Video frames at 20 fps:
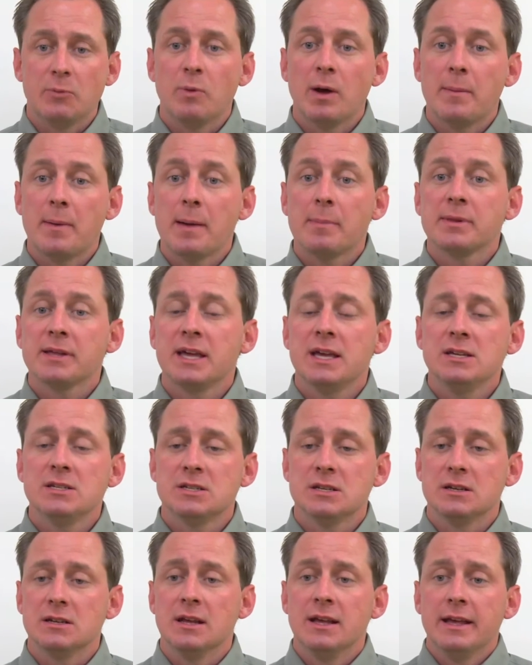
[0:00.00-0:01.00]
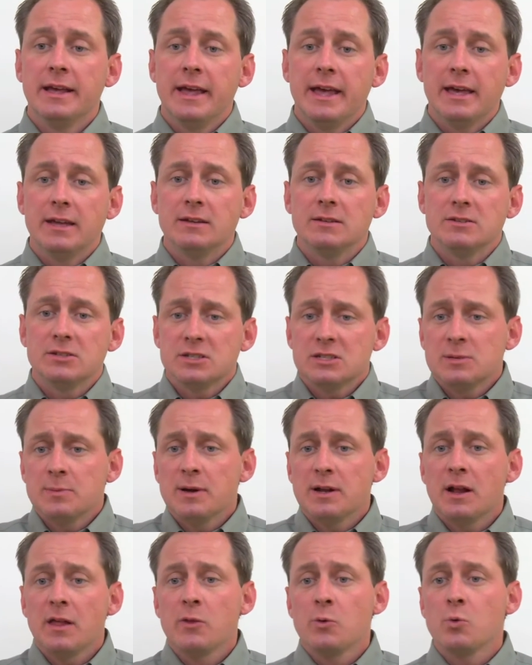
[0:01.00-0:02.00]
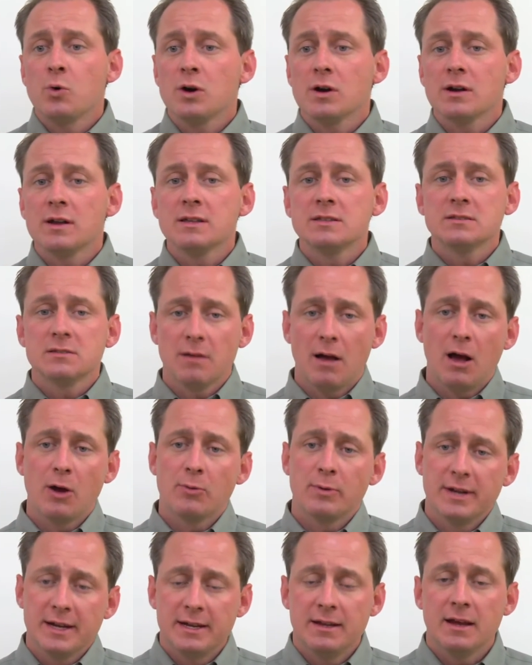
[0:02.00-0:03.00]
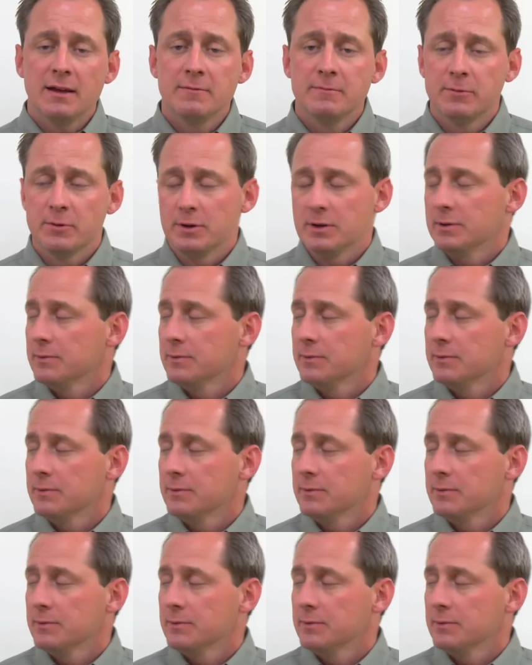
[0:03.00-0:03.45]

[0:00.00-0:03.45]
web application, and just about all the work is already done for you.